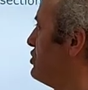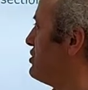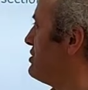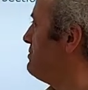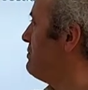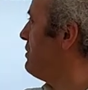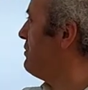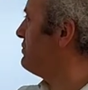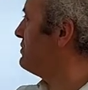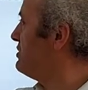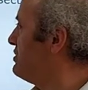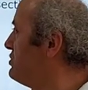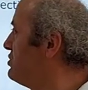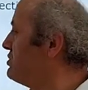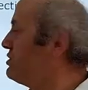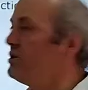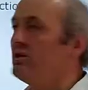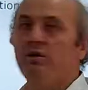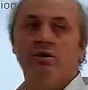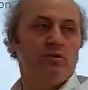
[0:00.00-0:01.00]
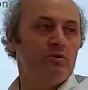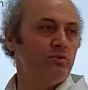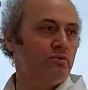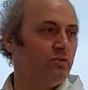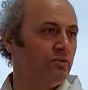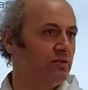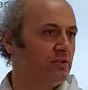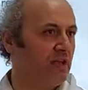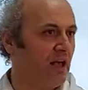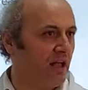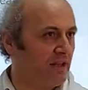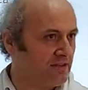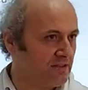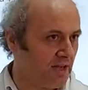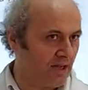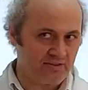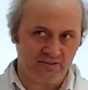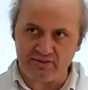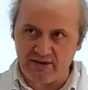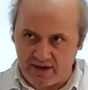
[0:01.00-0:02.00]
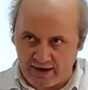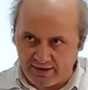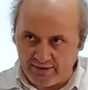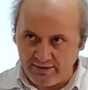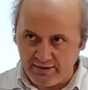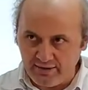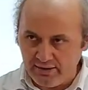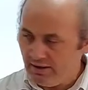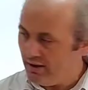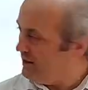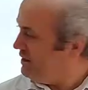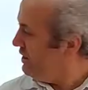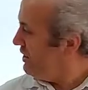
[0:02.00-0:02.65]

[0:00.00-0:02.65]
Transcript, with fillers: to remove this 2 delta sign.